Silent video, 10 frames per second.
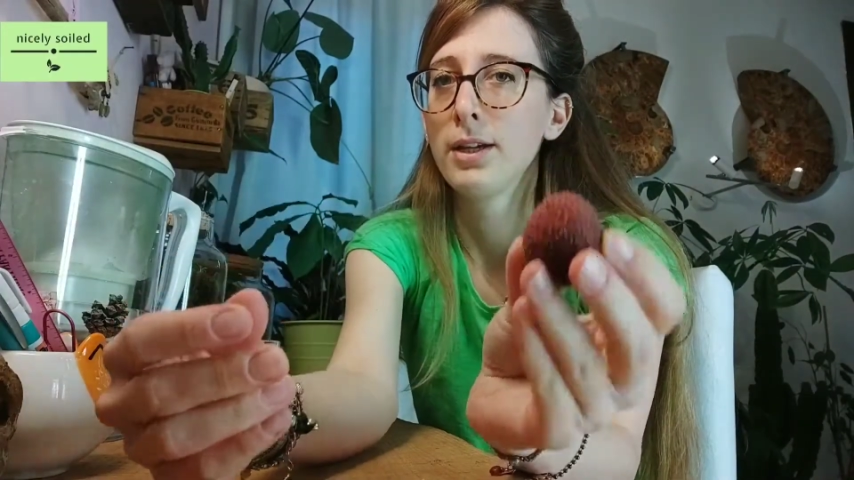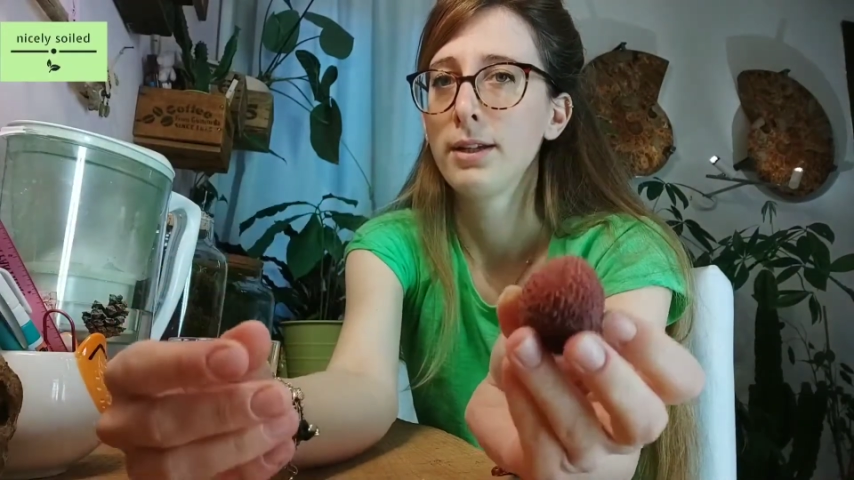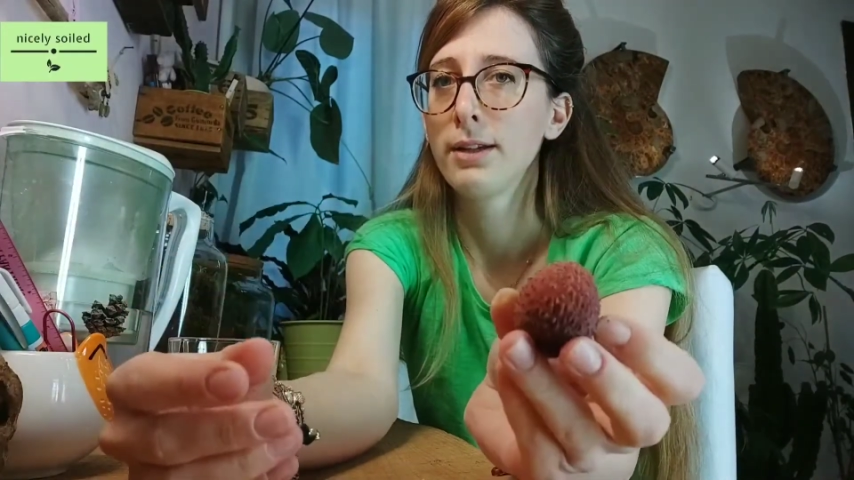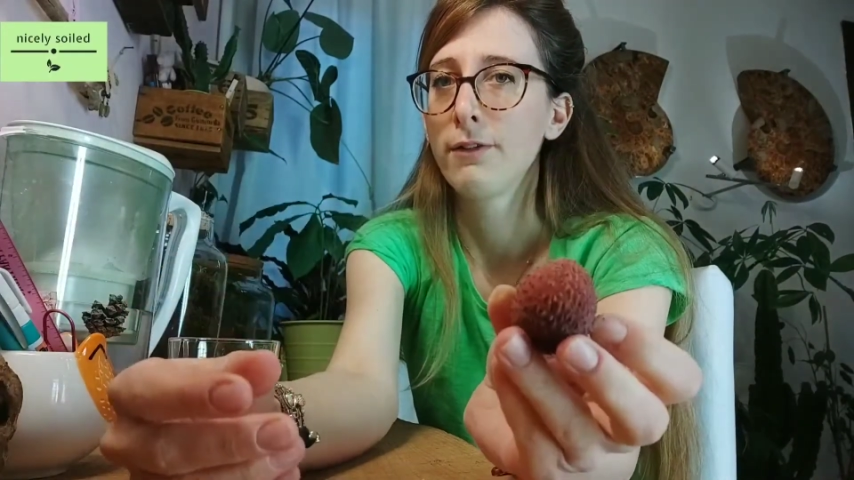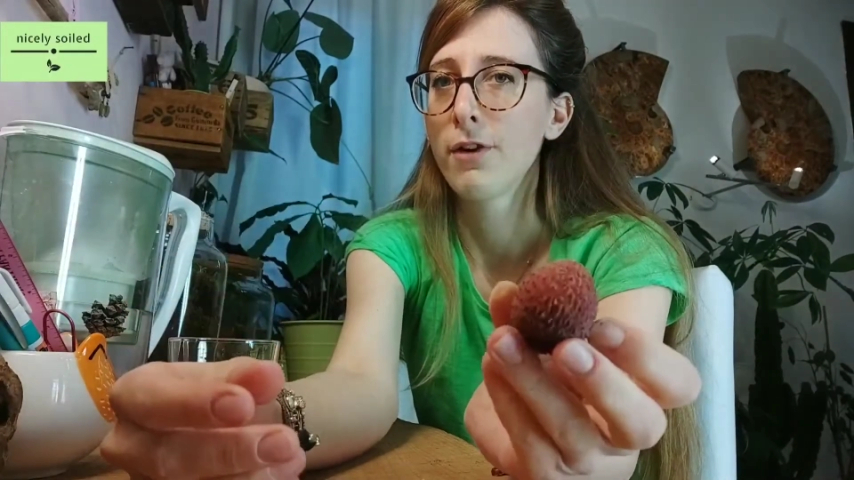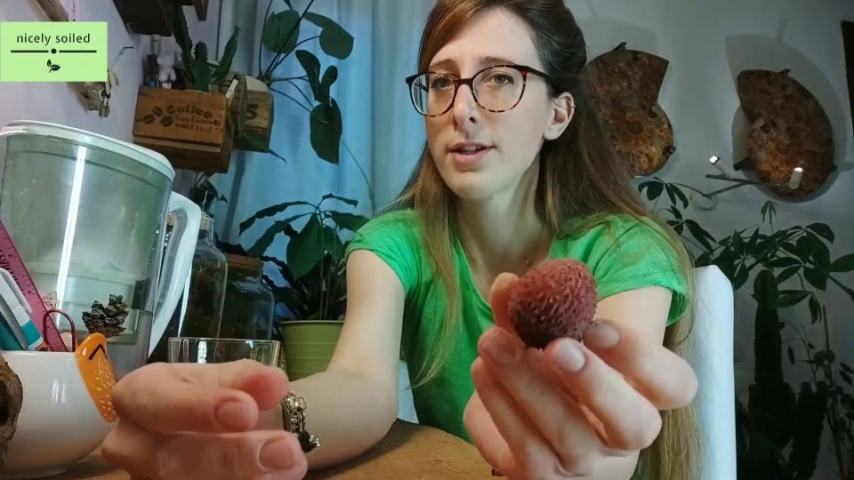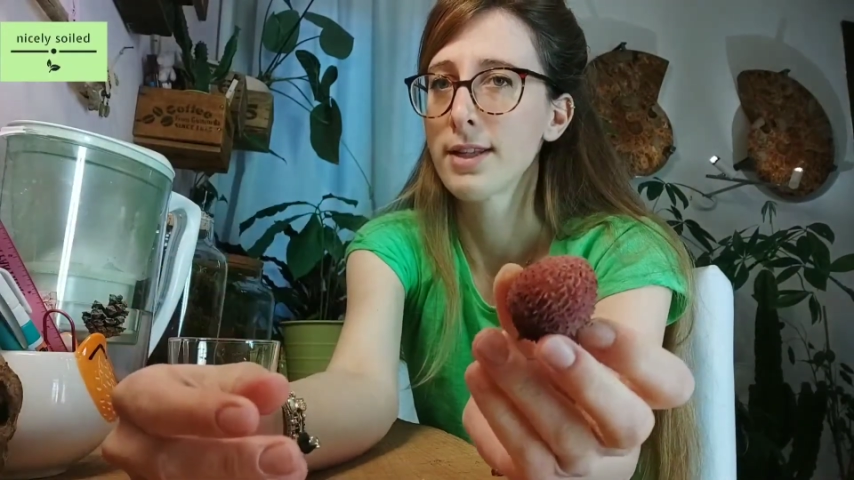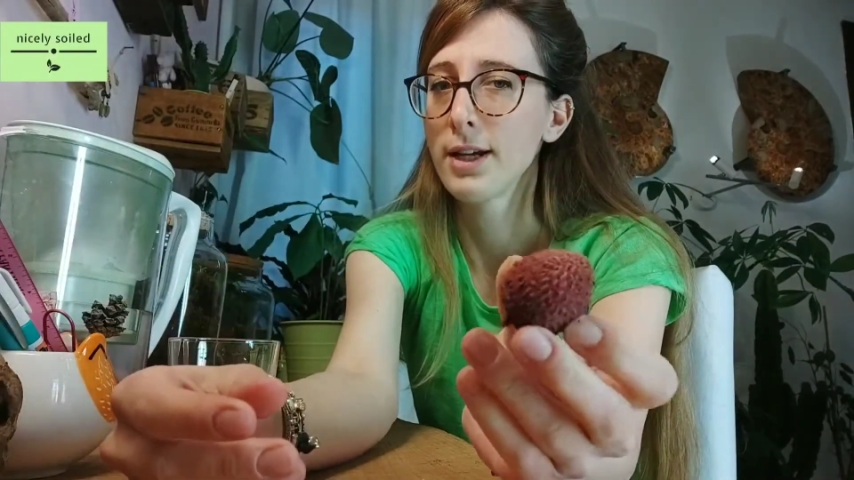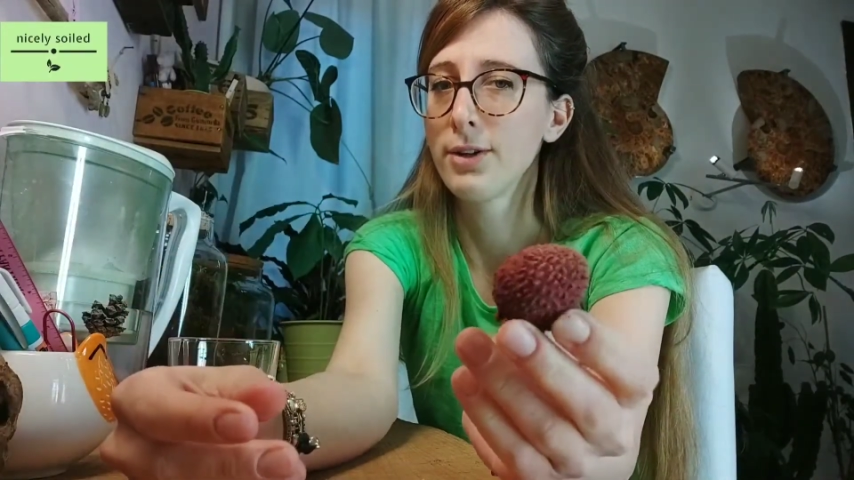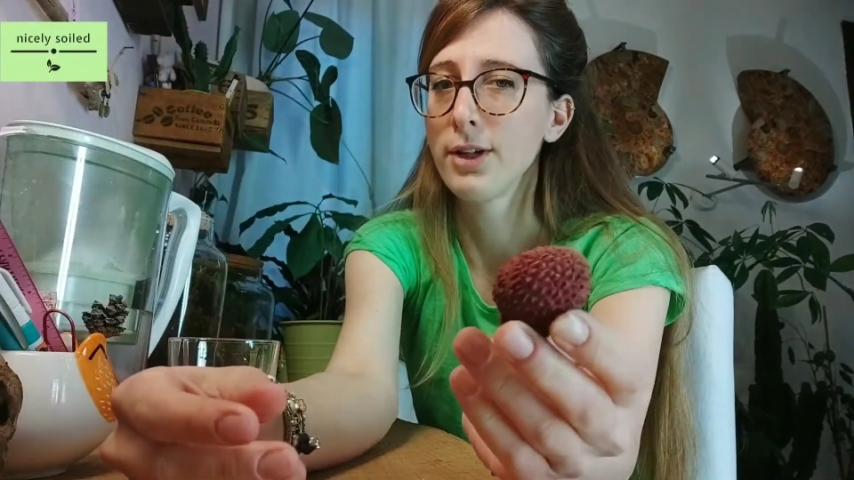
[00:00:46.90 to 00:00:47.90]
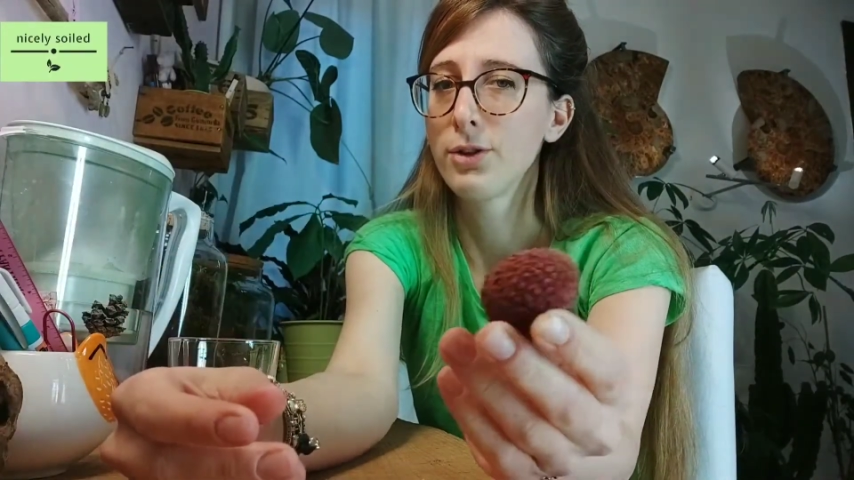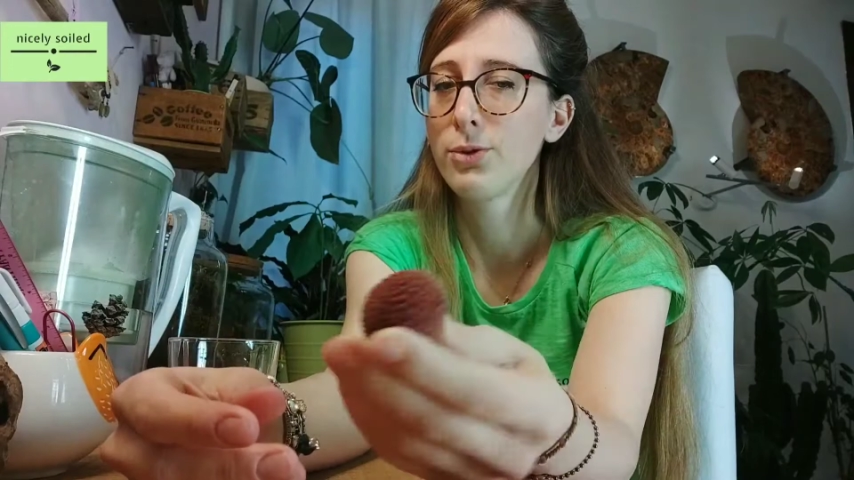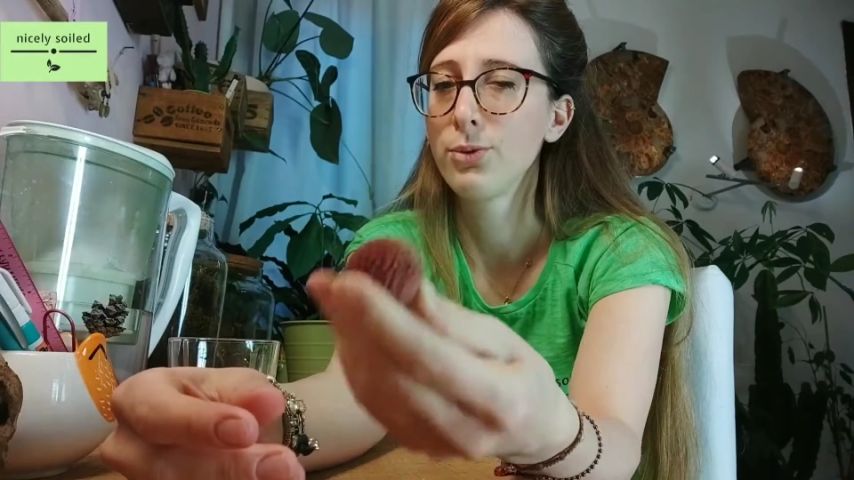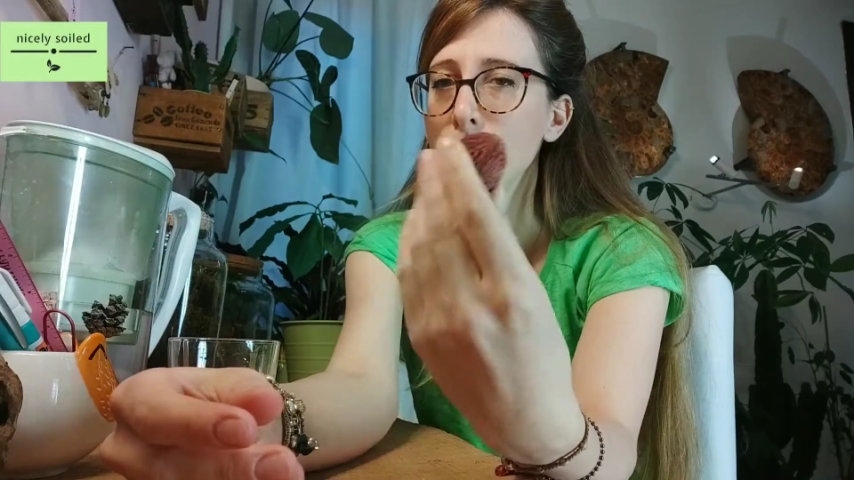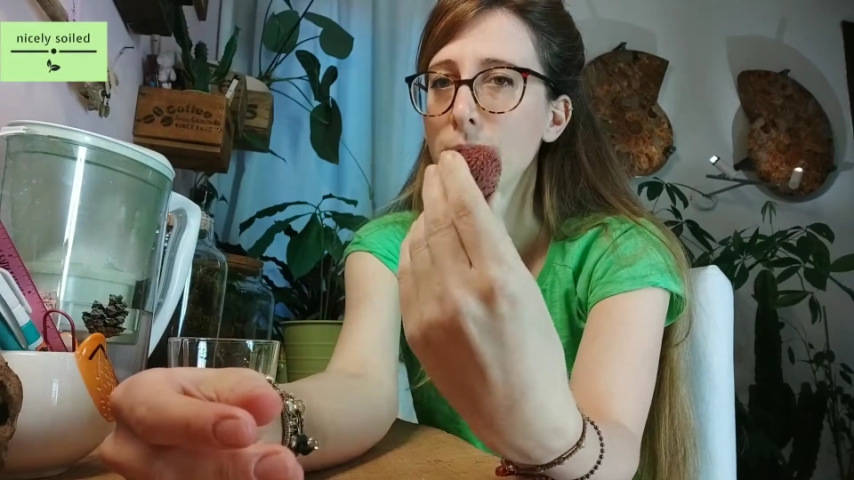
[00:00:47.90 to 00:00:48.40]
The first thing you need to
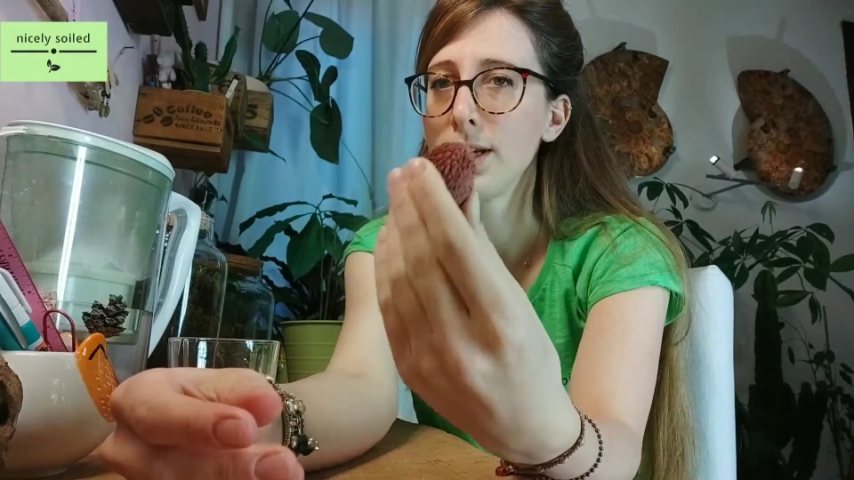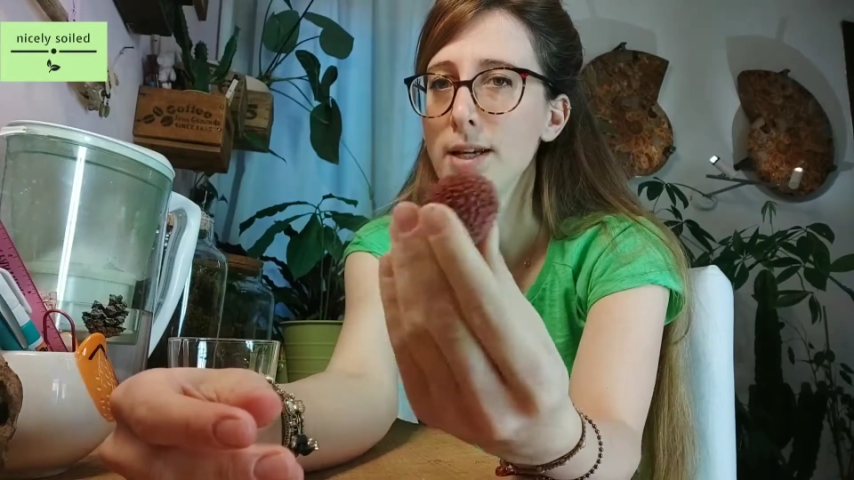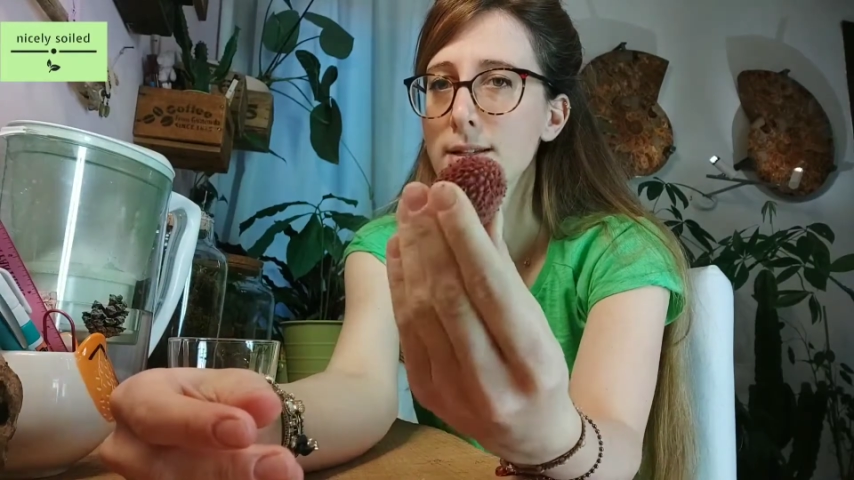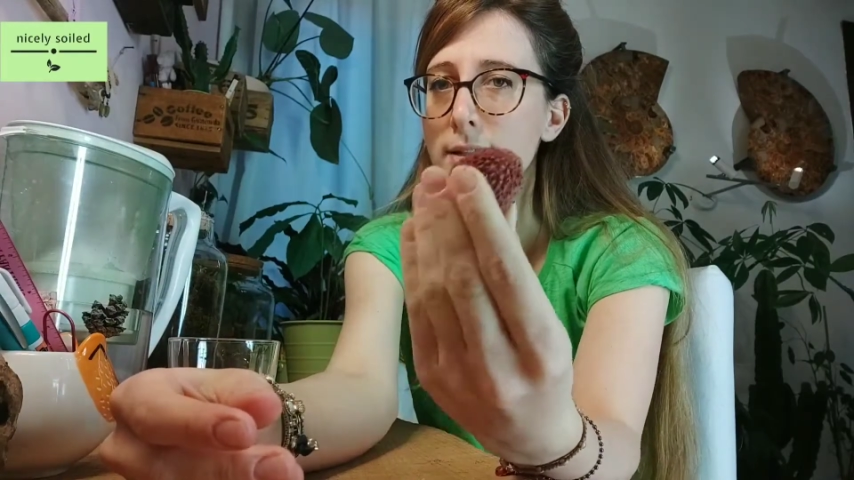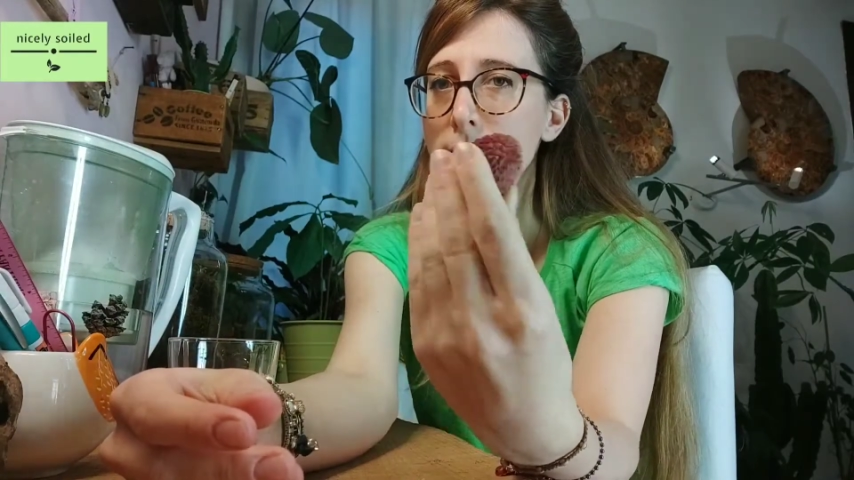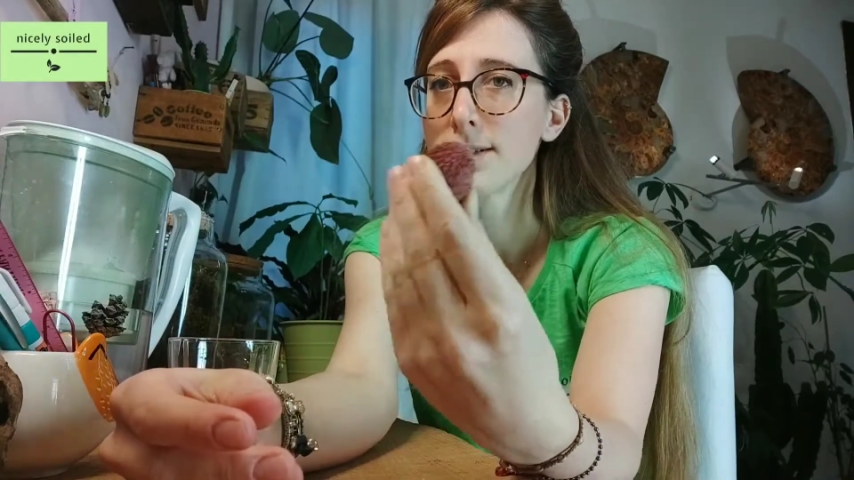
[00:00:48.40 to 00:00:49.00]
do is